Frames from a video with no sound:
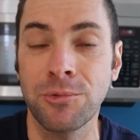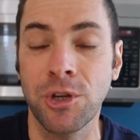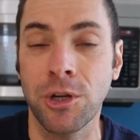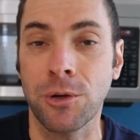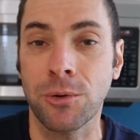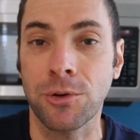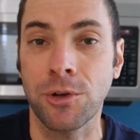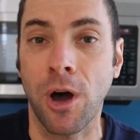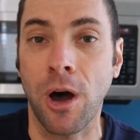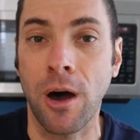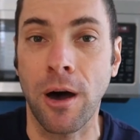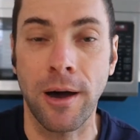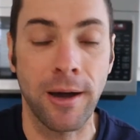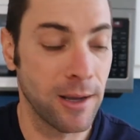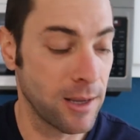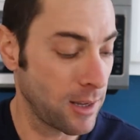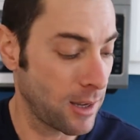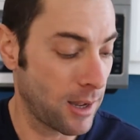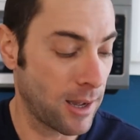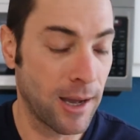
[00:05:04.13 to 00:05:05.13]
to your
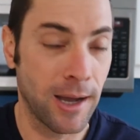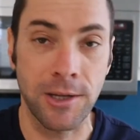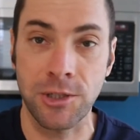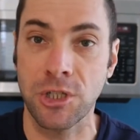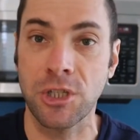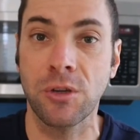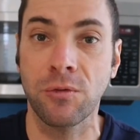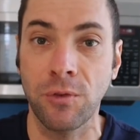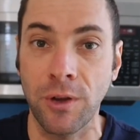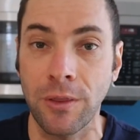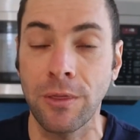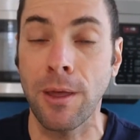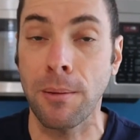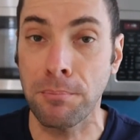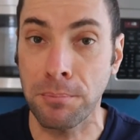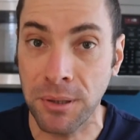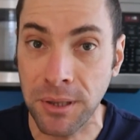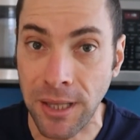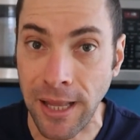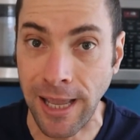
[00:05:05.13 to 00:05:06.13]
dog, just feed
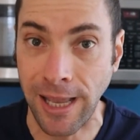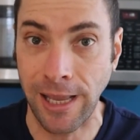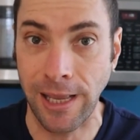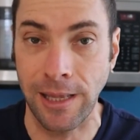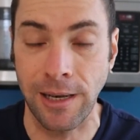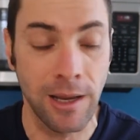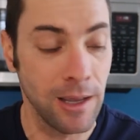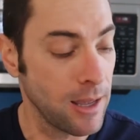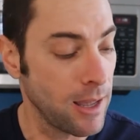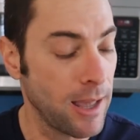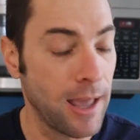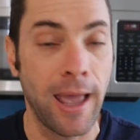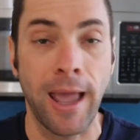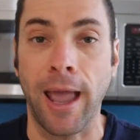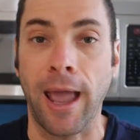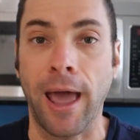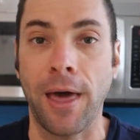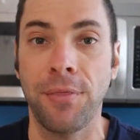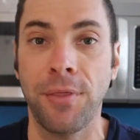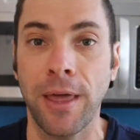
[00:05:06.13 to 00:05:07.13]
them plain,
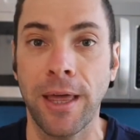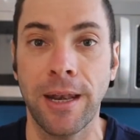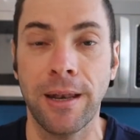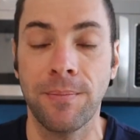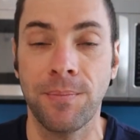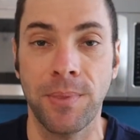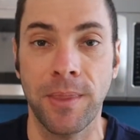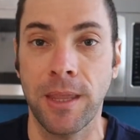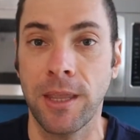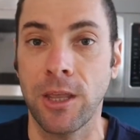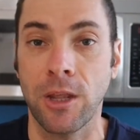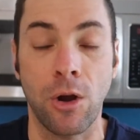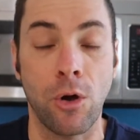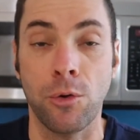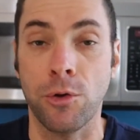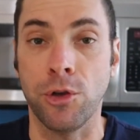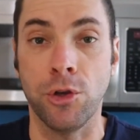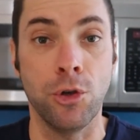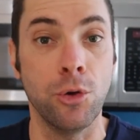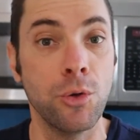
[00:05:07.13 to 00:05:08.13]
and then, you
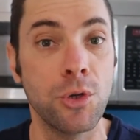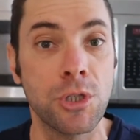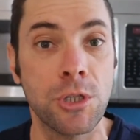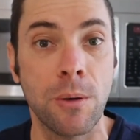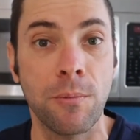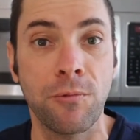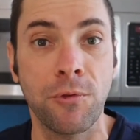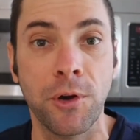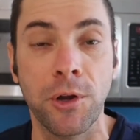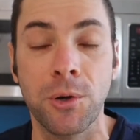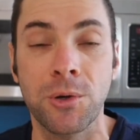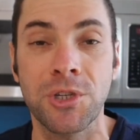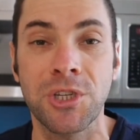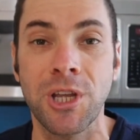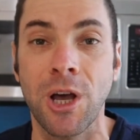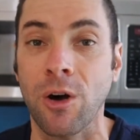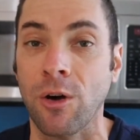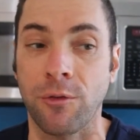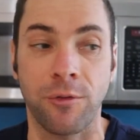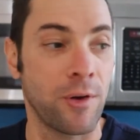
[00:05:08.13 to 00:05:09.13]
know, use some for
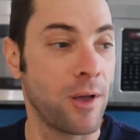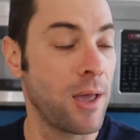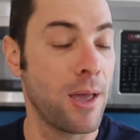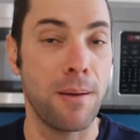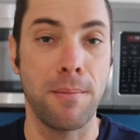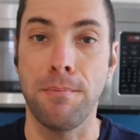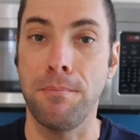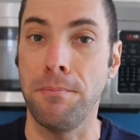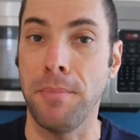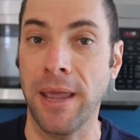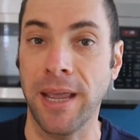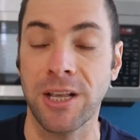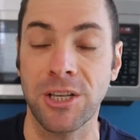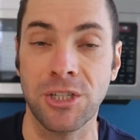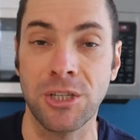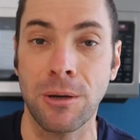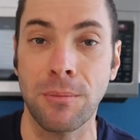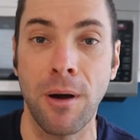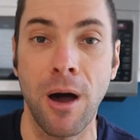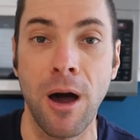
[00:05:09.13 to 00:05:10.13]
yourself. Make some